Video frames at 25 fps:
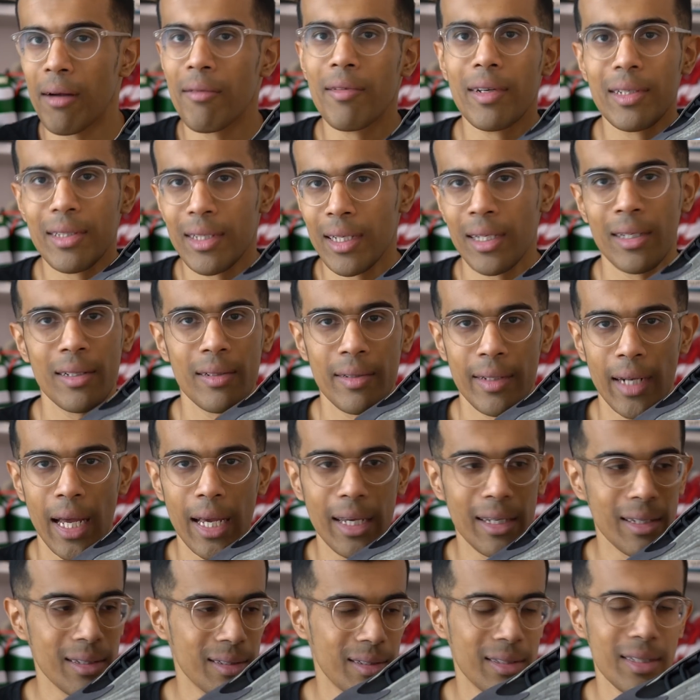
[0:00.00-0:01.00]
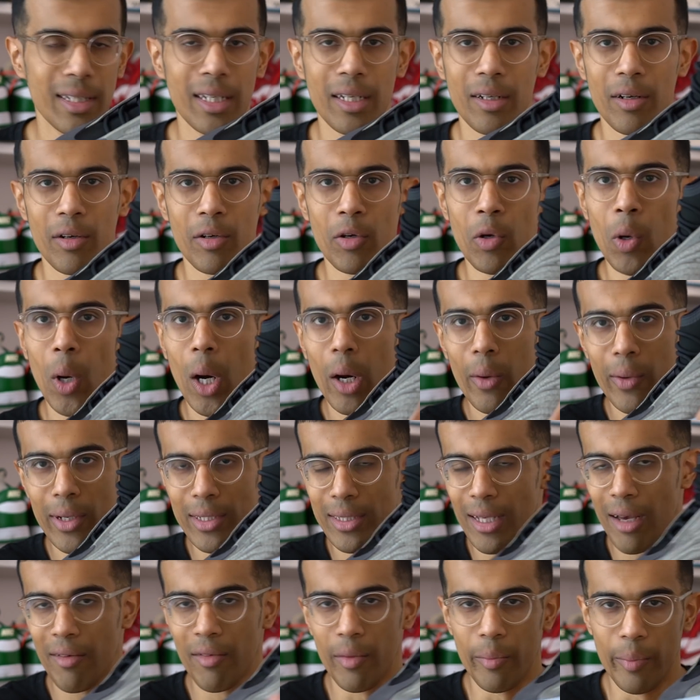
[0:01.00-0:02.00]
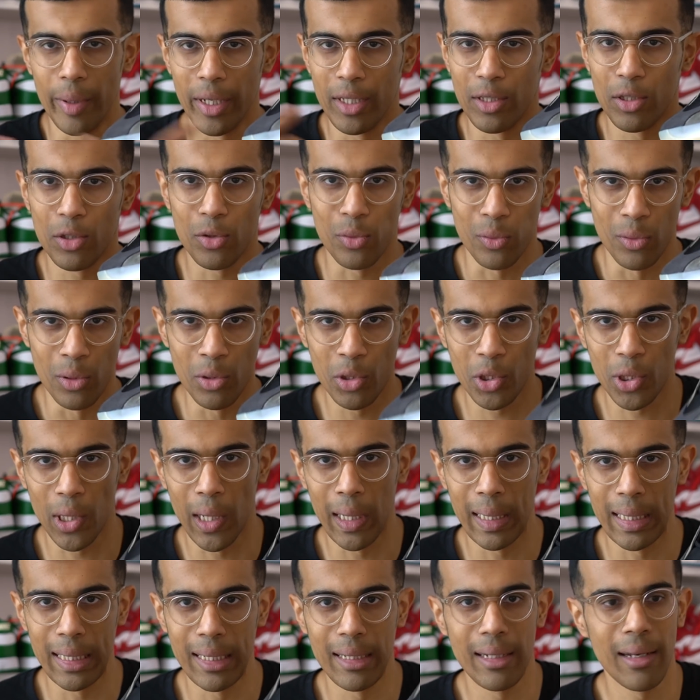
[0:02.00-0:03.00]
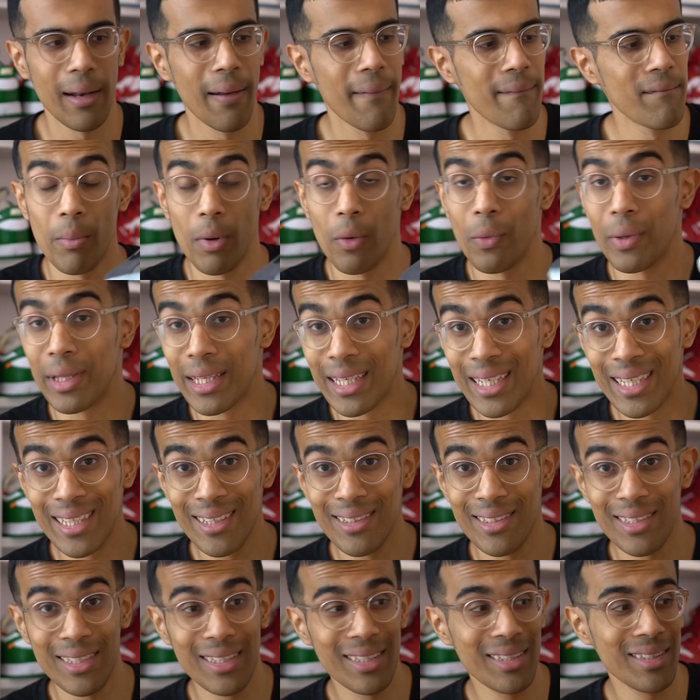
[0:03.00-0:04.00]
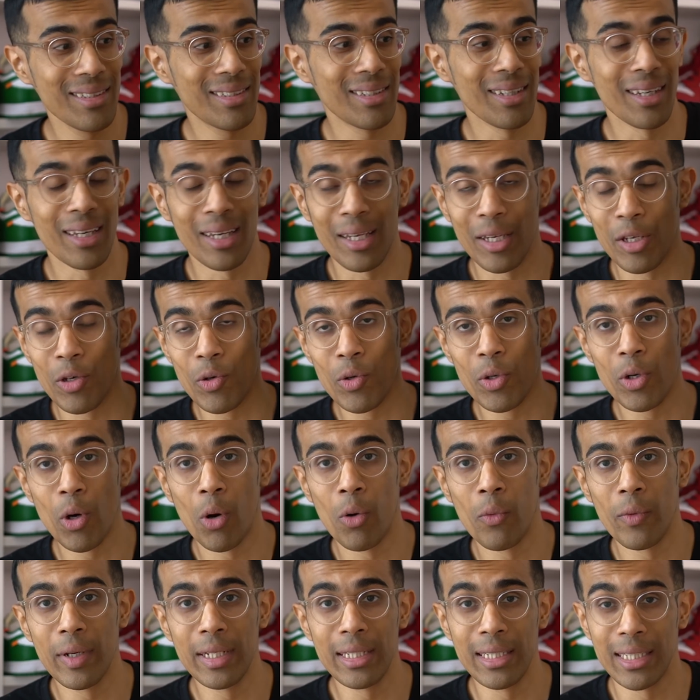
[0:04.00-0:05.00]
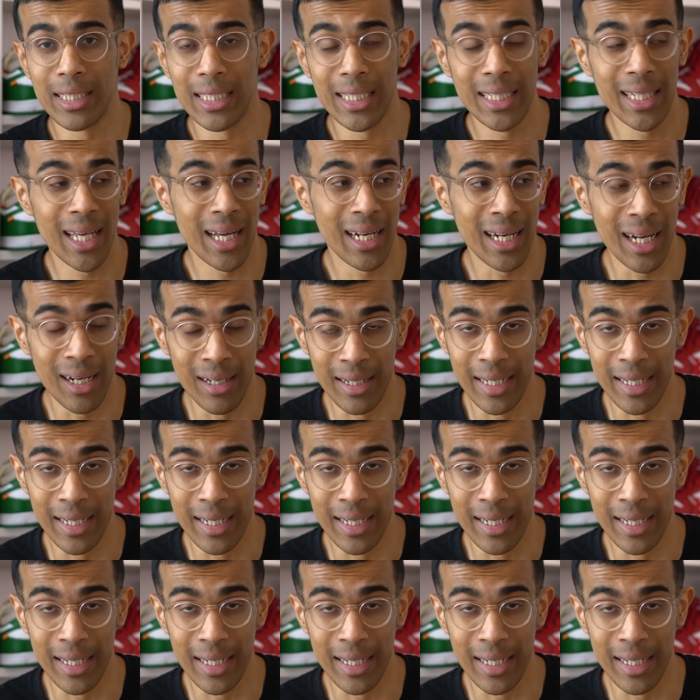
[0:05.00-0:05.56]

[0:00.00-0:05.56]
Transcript: every single Nike sneaker, you always have a big swoosh on it. But with Yeezys, you don't really see that